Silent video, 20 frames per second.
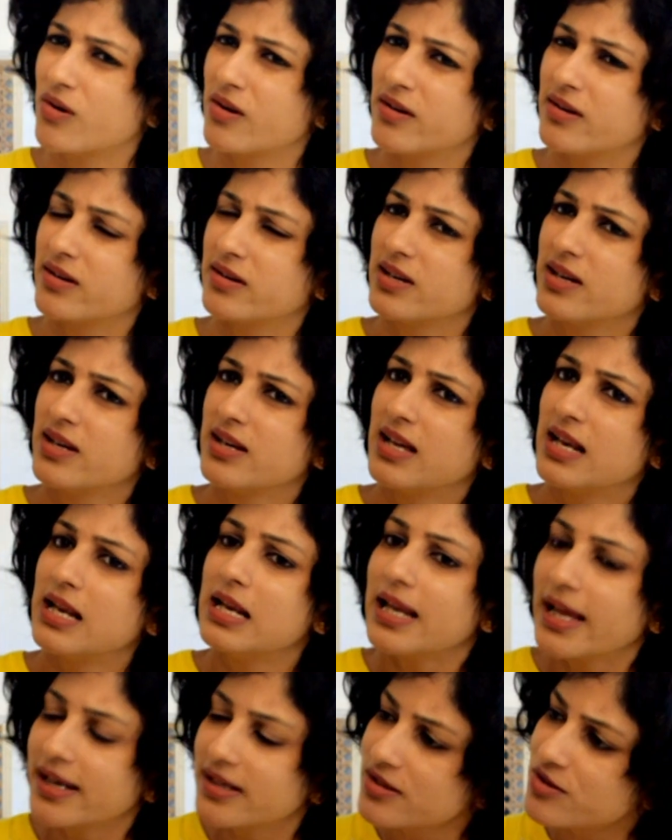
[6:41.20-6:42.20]
or
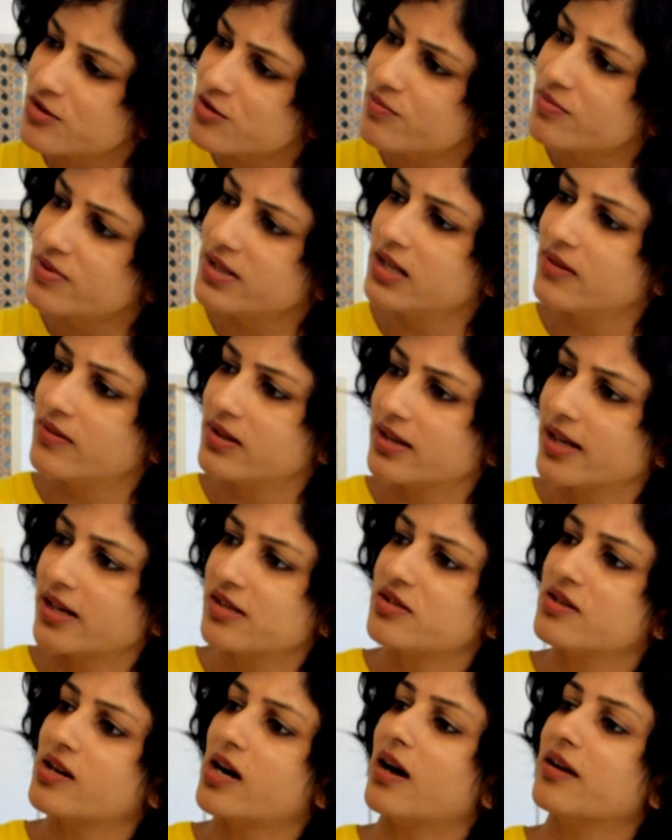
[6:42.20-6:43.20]
led into believing
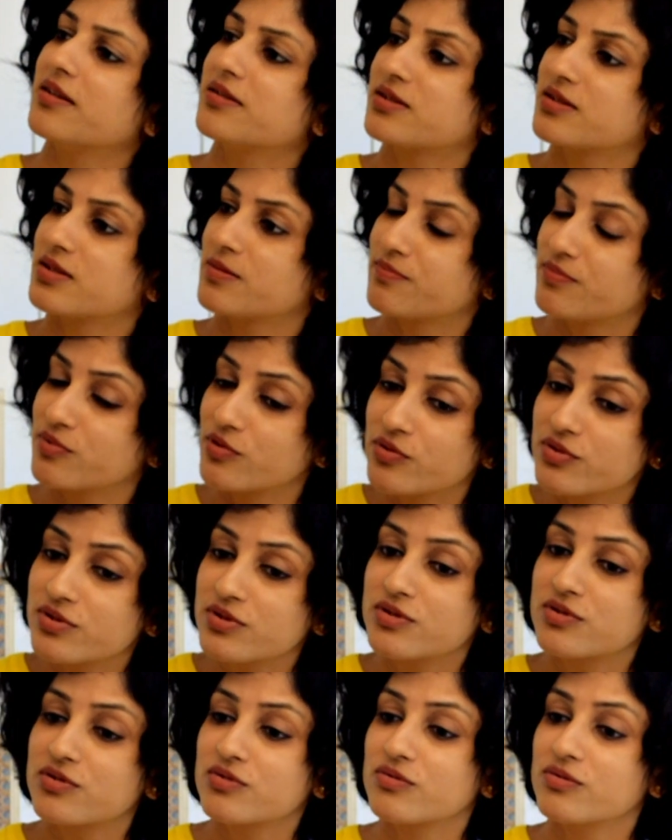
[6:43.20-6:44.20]
that you are
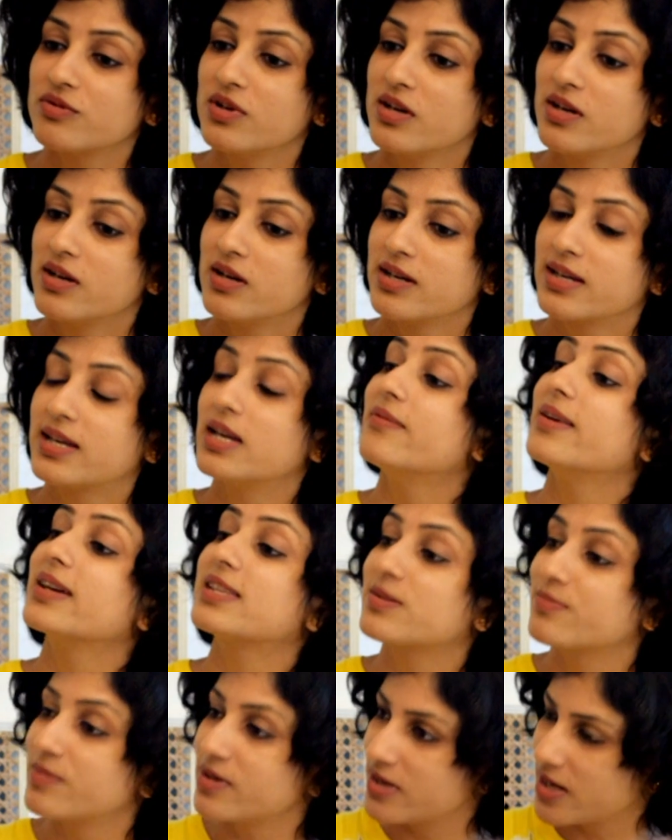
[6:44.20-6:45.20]
supposed to give
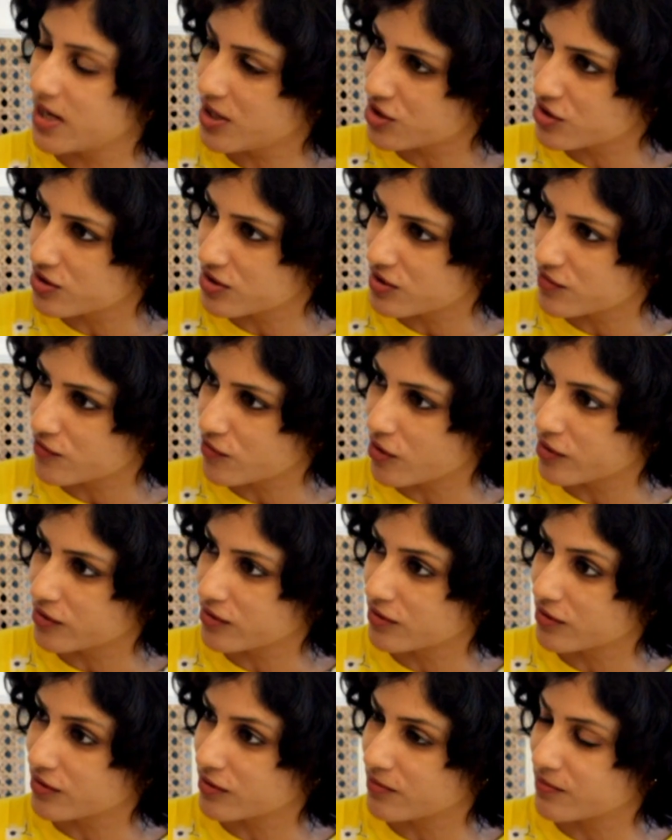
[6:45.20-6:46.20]
explanations
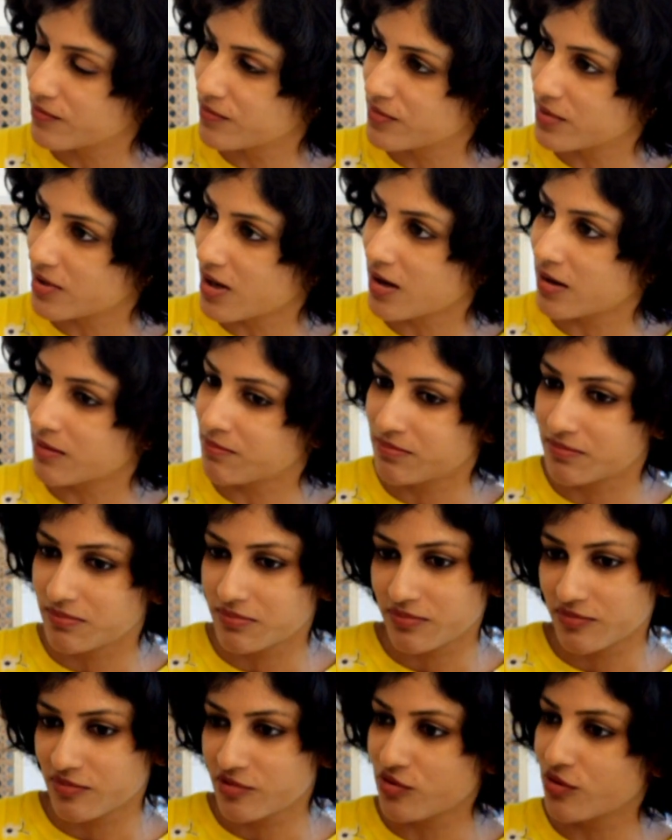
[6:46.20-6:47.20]
for the uh,
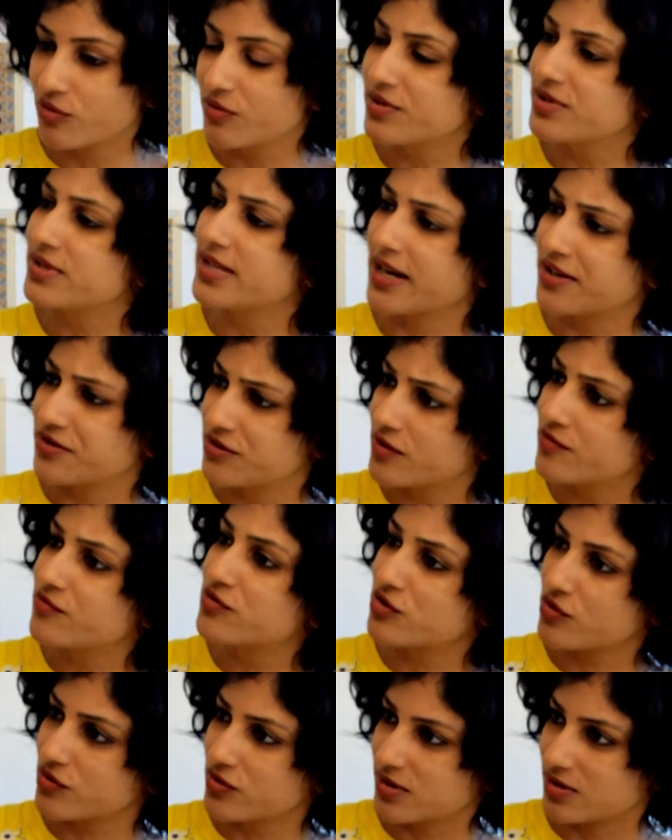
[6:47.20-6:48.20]
roles that you
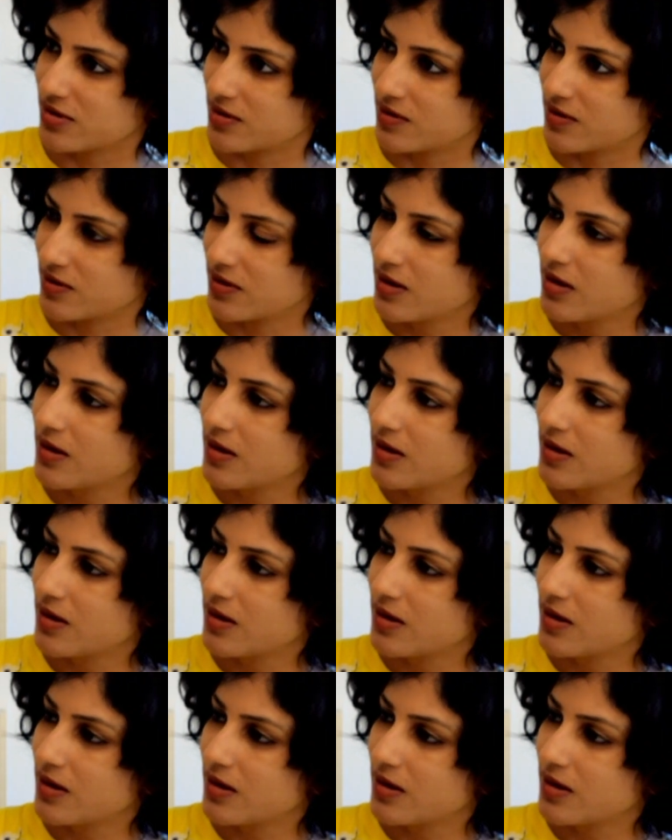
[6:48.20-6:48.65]
have chosen.